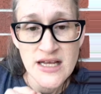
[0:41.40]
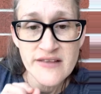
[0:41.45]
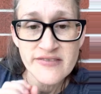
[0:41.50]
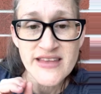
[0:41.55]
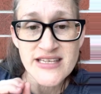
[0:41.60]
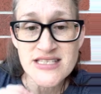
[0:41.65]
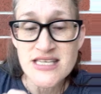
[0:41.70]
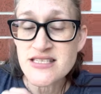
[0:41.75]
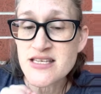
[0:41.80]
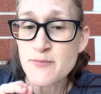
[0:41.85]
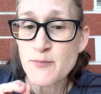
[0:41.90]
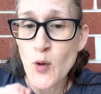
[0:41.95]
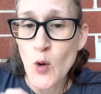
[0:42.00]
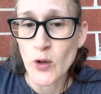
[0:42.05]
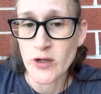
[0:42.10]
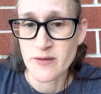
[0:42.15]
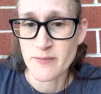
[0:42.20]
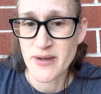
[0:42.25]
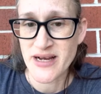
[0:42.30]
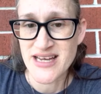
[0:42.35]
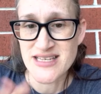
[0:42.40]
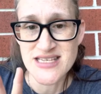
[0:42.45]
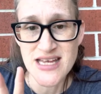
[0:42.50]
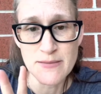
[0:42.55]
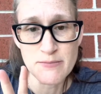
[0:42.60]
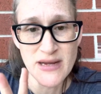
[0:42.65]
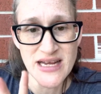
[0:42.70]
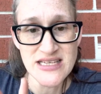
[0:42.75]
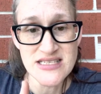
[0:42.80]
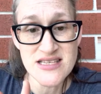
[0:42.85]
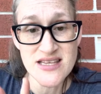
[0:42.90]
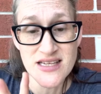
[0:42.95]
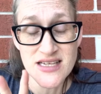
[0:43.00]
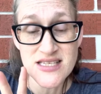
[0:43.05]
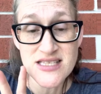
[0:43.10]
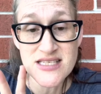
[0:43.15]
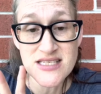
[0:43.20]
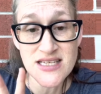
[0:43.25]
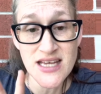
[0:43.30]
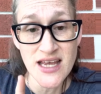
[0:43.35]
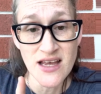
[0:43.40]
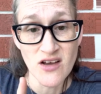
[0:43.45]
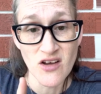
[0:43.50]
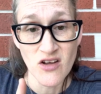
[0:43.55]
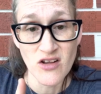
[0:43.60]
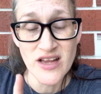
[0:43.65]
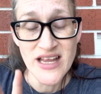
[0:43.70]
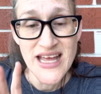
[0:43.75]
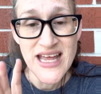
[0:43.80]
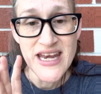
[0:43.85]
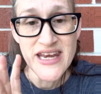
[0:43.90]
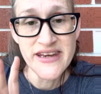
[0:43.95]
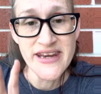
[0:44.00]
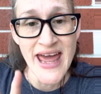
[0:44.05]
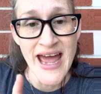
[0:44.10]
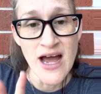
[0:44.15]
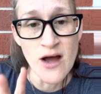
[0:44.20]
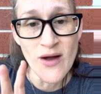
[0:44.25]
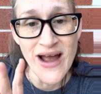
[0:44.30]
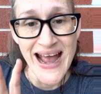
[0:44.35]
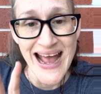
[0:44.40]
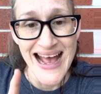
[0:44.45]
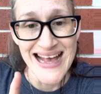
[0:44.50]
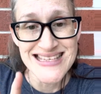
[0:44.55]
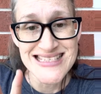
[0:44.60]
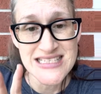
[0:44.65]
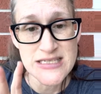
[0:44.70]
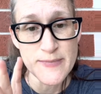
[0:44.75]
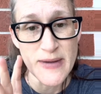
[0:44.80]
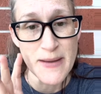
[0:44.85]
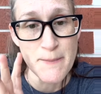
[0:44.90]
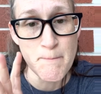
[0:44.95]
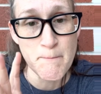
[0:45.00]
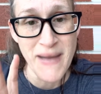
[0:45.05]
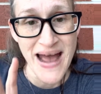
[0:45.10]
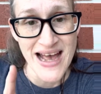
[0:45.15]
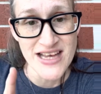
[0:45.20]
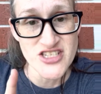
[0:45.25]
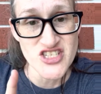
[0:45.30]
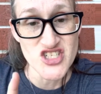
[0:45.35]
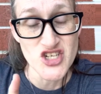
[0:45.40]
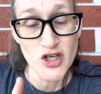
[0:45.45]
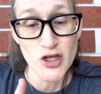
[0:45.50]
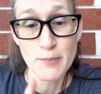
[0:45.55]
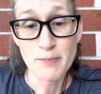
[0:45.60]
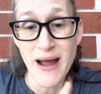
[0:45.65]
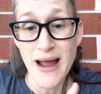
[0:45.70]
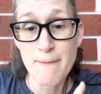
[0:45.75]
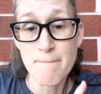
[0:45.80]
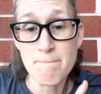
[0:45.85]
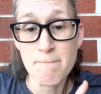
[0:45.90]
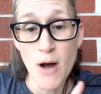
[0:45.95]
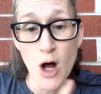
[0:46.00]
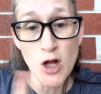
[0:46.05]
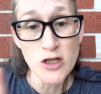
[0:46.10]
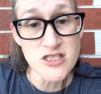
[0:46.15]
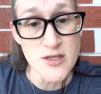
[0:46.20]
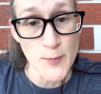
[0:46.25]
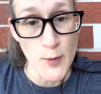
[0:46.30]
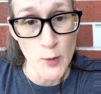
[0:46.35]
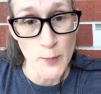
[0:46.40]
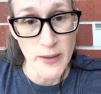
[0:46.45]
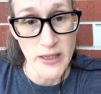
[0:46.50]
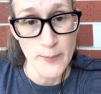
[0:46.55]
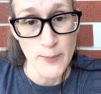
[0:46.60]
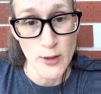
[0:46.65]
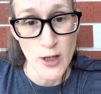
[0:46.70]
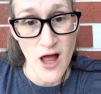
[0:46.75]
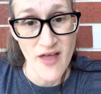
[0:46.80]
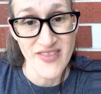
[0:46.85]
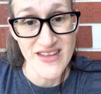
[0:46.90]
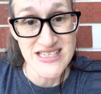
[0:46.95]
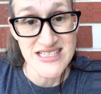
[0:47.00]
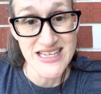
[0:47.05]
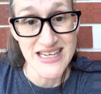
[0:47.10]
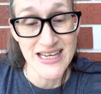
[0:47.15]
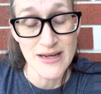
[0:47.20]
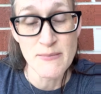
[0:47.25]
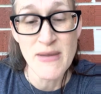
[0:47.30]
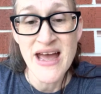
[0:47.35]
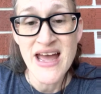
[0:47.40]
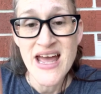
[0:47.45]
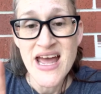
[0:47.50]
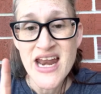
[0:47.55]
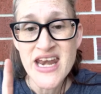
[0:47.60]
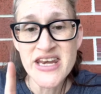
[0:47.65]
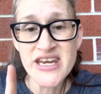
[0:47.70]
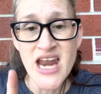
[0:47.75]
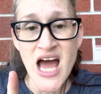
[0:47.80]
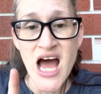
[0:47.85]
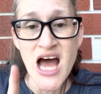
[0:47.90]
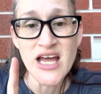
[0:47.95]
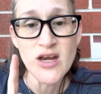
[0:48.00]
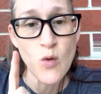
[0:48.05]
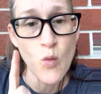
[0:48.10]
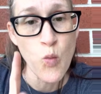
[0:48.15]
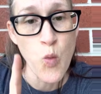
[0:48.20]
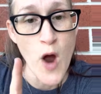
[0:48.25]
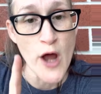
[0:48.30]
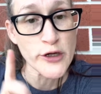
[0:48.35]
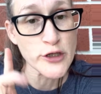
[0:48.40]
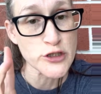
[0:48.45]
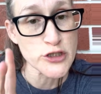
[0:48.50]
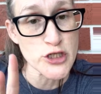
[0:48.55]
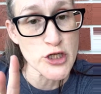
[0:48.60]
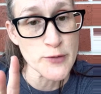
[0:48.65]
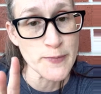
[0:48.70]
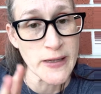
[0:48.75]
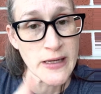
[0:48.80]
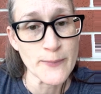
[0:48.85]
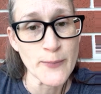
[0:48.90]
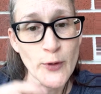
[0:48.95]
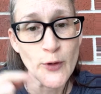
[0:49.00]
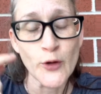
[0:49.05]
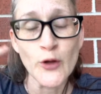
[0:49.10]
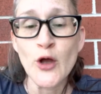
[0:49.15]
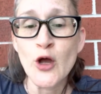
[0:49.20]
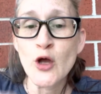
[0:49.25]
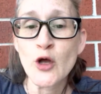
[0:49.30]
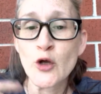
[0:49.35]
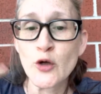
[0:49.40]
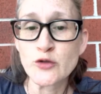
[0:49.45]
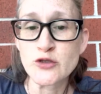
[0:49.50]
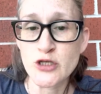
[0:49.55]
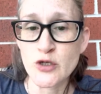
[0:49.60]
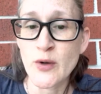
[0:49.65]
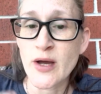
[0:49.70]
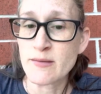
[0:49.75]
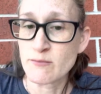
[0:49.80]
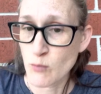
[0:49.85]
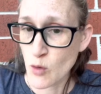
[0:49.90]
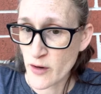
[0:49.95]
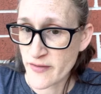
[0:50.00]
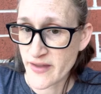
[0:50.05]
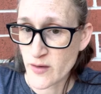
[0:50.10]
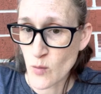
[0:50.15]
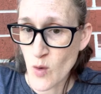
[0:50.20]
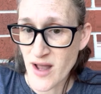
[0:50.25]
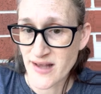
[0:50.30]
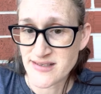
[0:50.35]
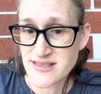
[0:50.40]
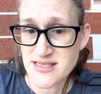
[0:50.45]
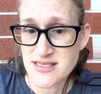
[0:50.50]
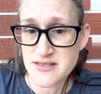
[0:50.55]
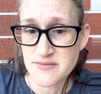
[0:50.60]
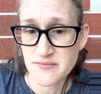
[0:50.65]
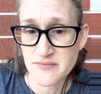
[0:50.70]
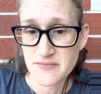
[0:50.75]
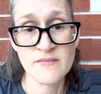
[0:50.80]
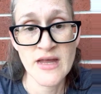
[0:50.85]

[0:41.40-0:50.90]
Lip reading: This is important because it means that a skill now has to be mastered by multiple people on the team, not 1 or 2 people who do it more than once.